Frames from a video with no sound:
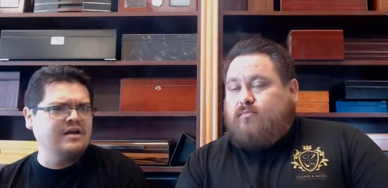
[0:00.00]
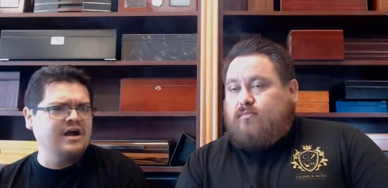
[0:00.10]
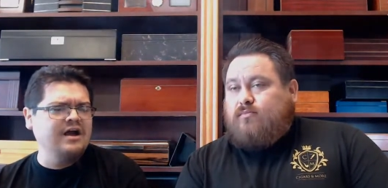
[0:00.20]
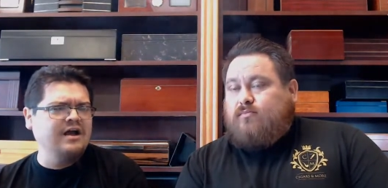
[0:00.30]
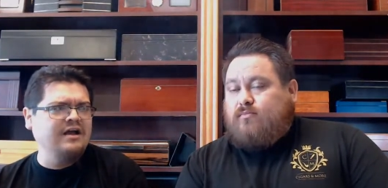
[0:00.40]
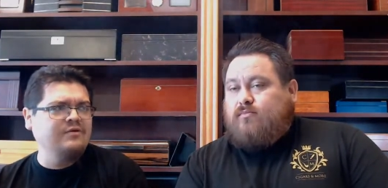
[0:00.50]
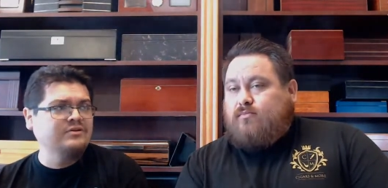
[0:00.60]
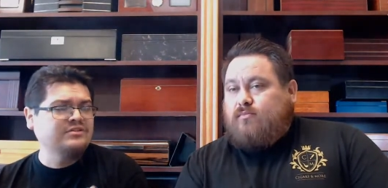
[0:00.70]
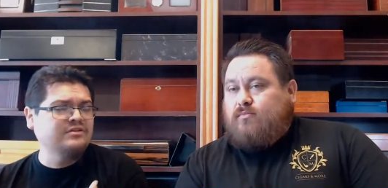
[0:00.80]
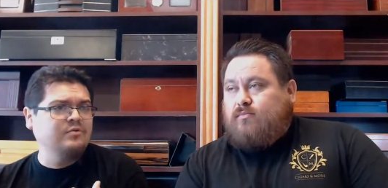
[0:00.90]
Speaker 1: uh, it
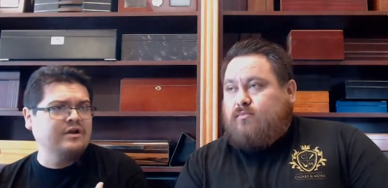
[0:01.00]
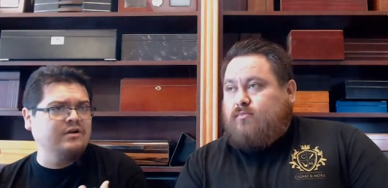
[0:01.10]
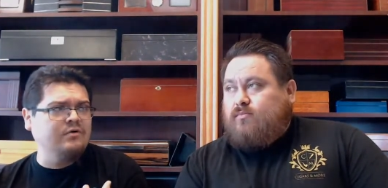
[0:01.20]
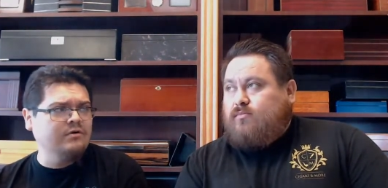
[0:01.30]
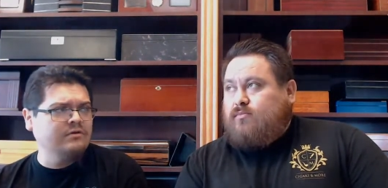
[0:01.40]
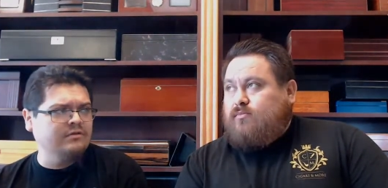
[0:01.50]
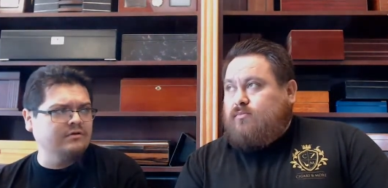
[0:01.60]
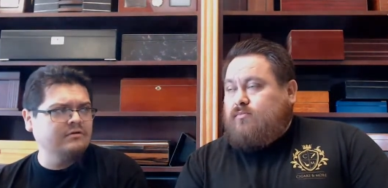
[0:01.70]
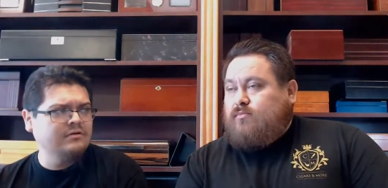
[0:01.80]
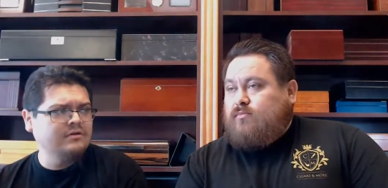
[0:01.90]
wasn't quite a gordo
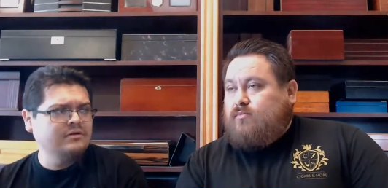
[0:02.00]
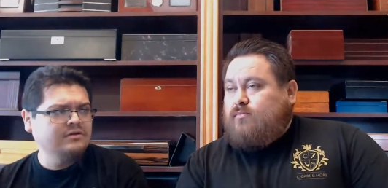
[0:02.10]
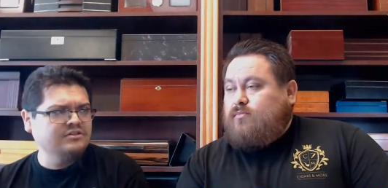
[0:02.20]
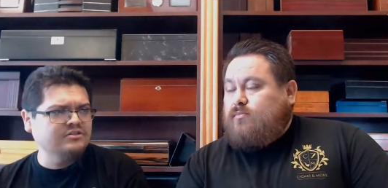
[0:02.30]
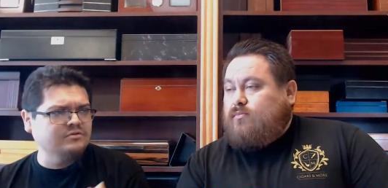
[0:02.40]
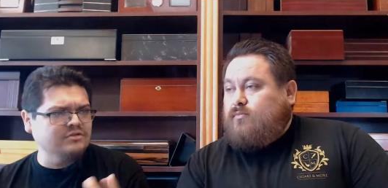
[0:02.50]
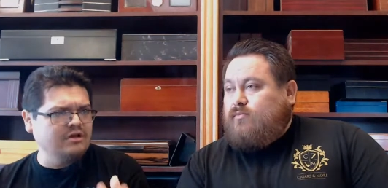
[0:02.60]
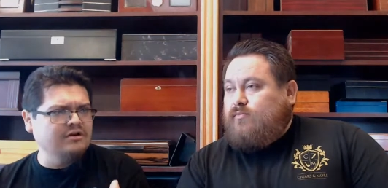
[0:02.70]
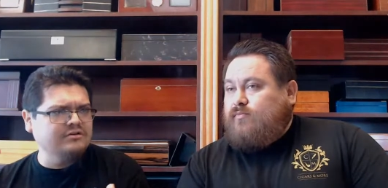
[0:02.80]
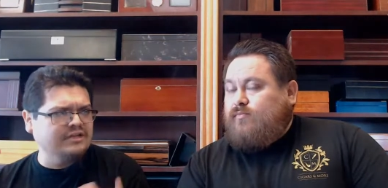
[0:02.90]
though, because it was
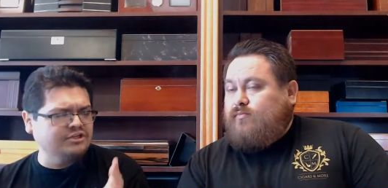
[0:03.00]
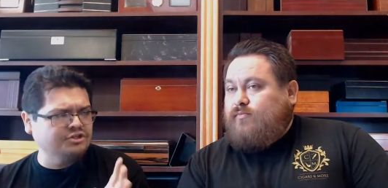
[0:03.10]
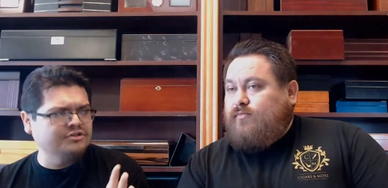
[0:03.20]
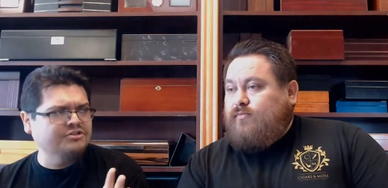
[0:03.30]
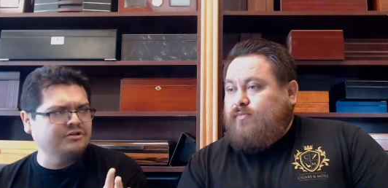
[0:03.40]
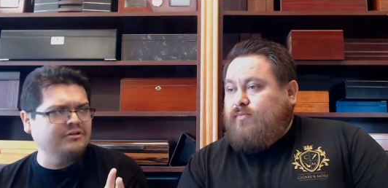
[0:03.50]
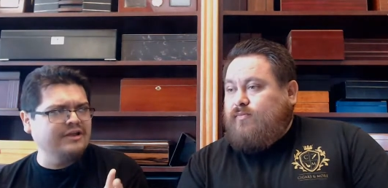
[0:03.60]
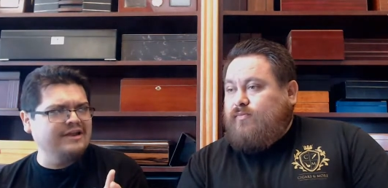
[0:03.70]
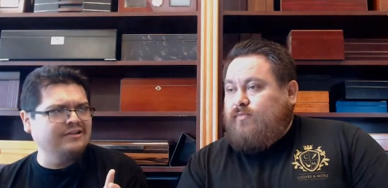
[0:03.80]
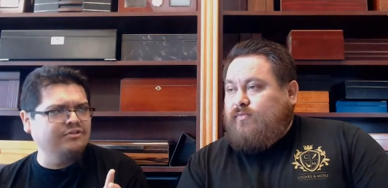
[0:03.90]
longer. It was like a Churchill
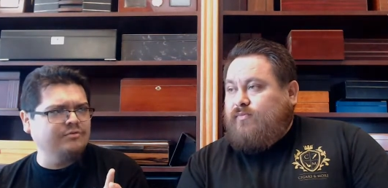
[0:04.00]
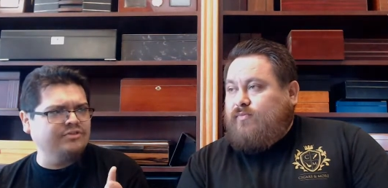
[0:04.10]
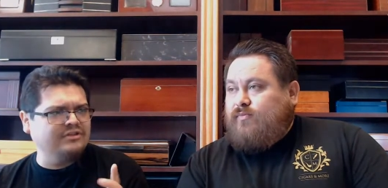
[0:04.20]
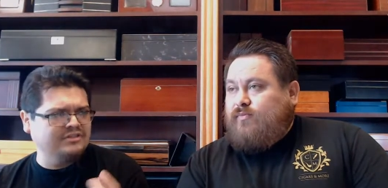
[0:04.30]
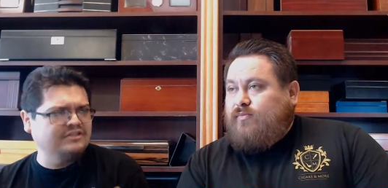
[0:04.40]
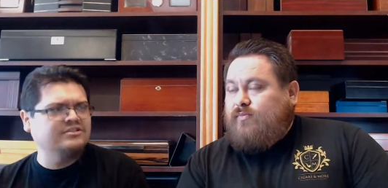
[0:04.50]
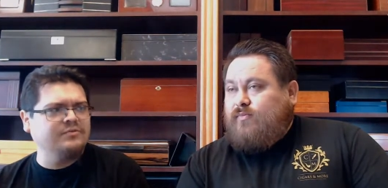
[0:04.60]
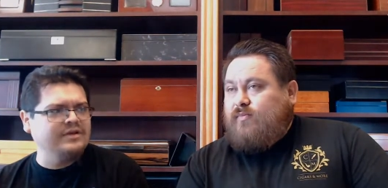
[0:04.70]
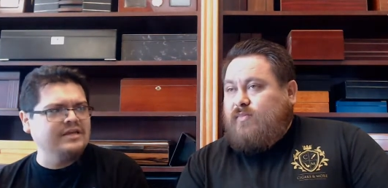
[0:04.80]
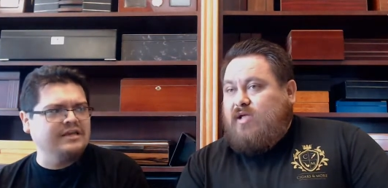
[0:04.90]
length with a
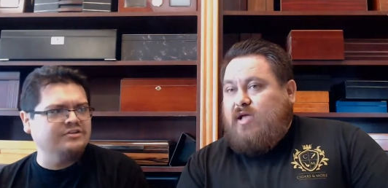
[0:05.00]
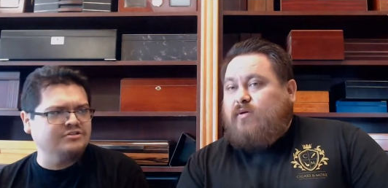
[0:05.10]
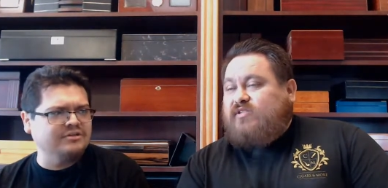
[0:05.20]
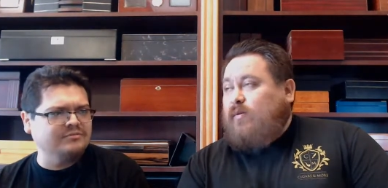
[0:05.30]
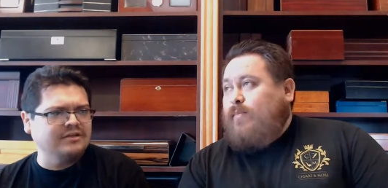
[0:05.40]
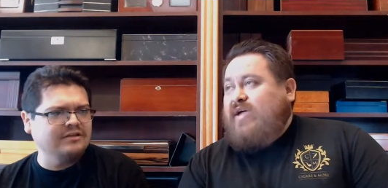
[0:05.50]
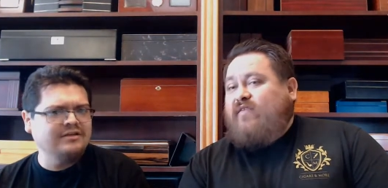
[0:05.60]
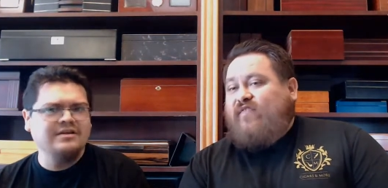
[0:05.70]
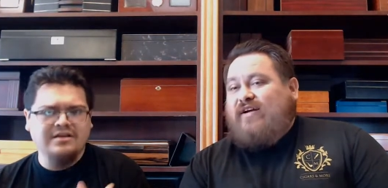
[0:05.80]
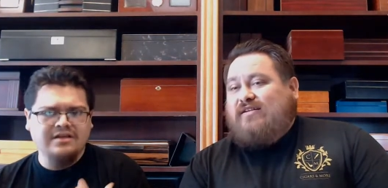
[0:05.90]
60 ring gauge. It was a
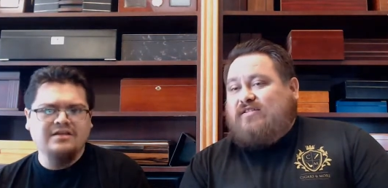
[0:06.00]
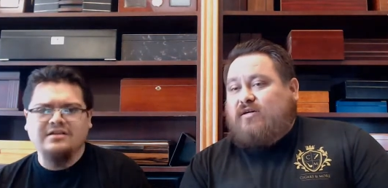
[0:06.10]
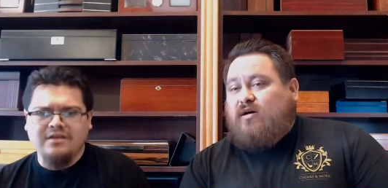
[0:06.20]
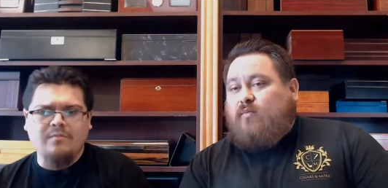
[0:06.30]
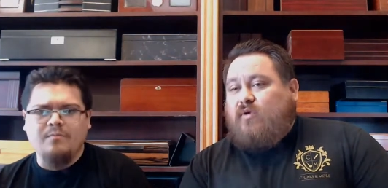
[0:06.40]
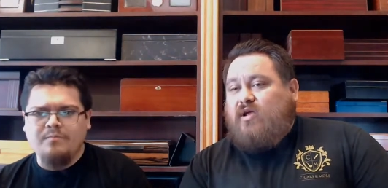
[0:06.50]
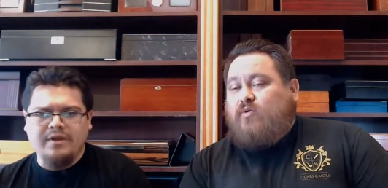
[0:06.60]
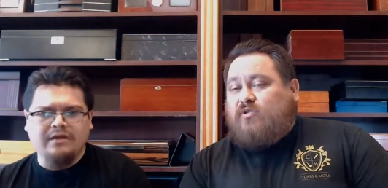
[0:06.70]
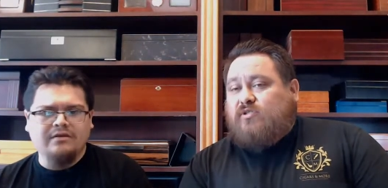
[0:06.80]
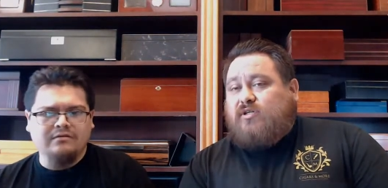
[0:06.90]
big
Speaker 2: friggin' cigar, but it
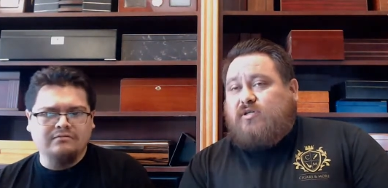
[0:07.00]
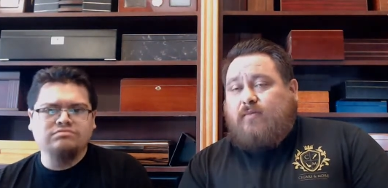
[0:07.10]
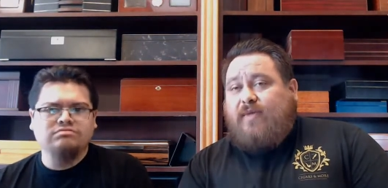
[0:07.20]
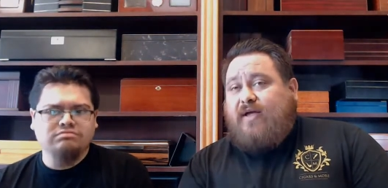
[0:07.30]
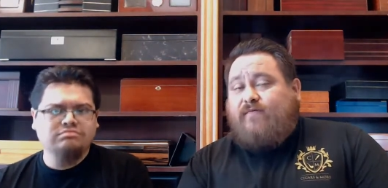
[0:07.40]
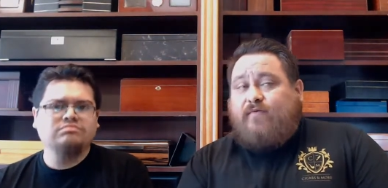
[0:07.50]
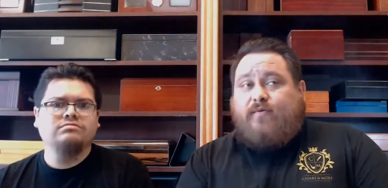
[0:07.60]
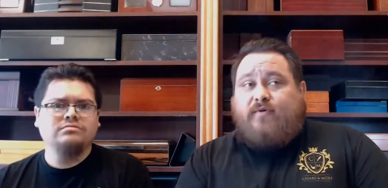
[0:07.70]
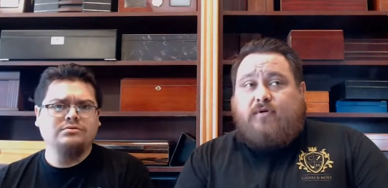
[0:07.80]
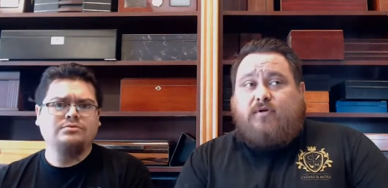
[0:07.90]
was man
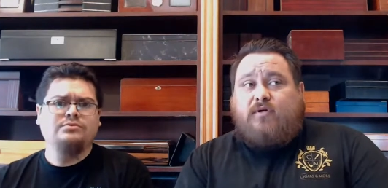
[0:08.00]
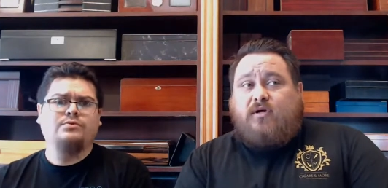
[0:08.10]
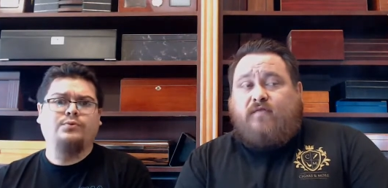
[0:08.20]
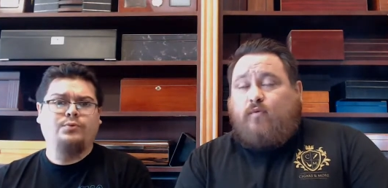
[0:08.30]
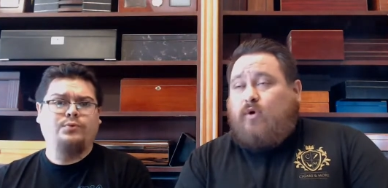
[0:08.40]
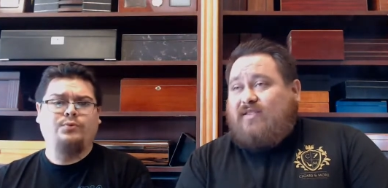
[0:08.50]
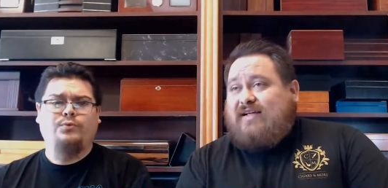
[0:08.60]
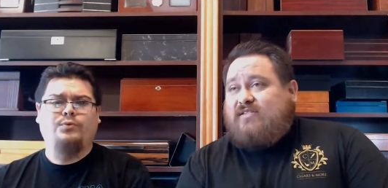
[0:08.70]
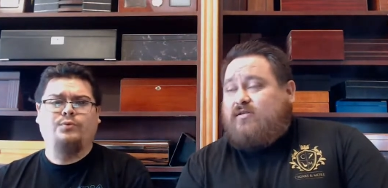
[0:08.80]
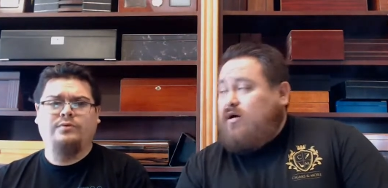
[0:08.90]
for for what
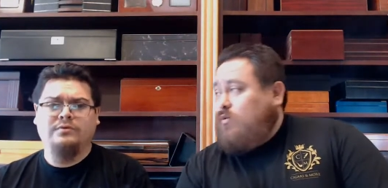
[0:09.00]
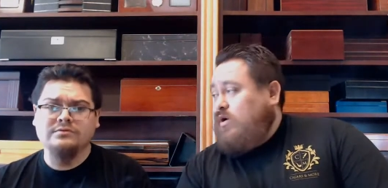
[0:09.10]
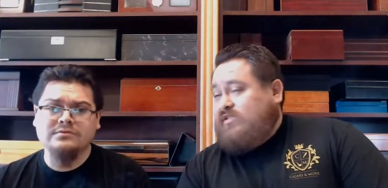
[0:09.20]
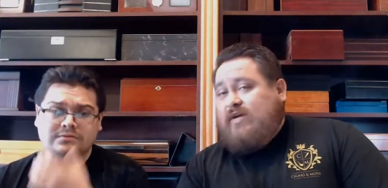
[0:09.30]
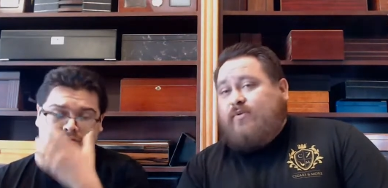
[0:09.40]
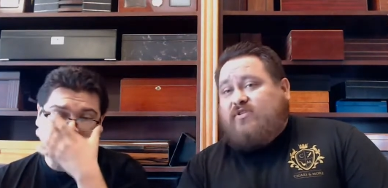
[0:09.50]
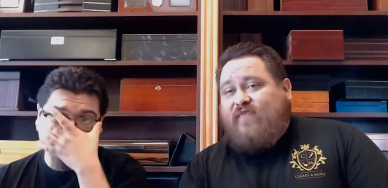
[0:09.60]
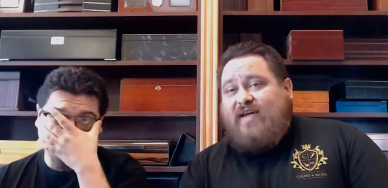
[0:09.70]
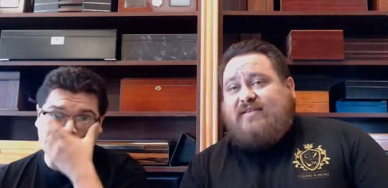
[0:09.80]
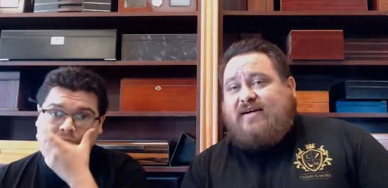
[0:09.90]
that cigar was. It was
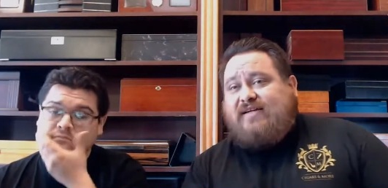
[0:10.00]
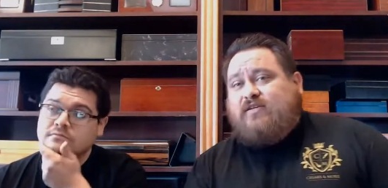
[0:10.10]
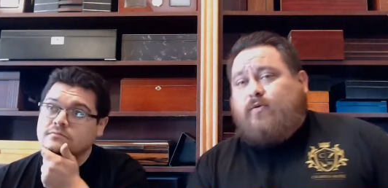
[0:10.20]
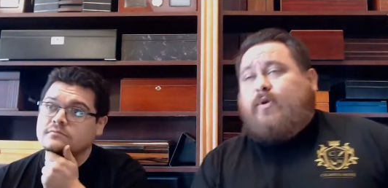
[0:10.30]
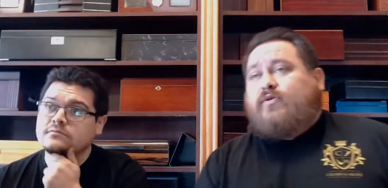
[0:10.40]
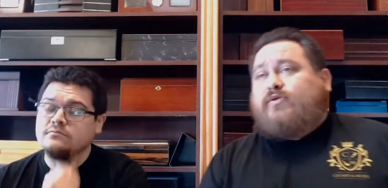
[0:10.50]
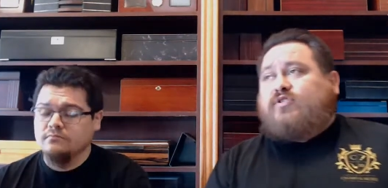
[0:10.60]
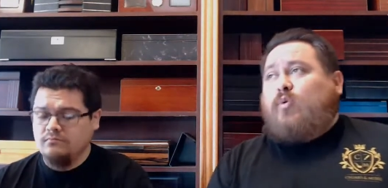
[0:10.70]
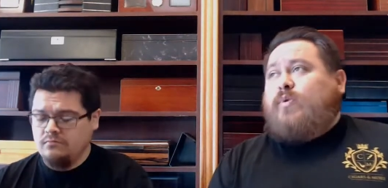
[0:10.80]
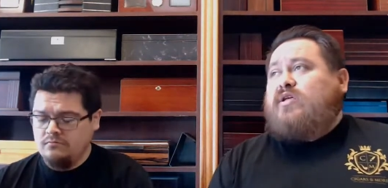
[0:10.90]
fantastic. We went through
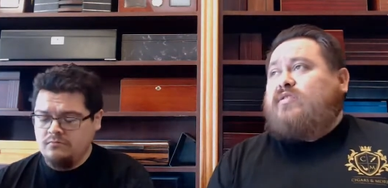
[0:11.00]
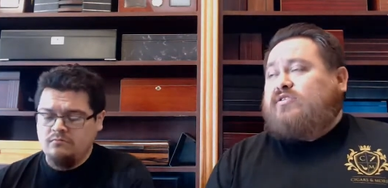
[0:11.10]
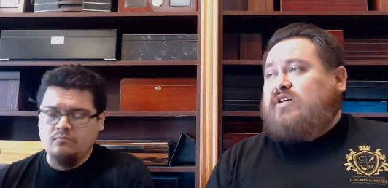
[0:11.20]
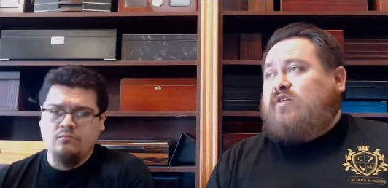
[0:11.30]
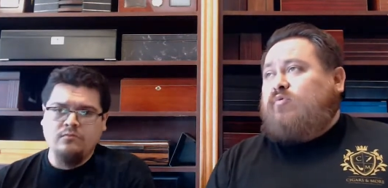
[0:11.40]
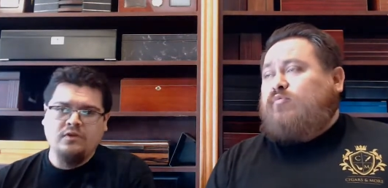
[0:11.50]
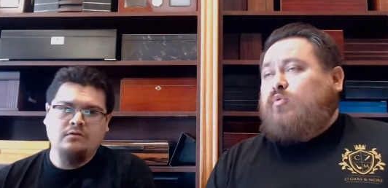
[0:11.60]
so many of those. I remember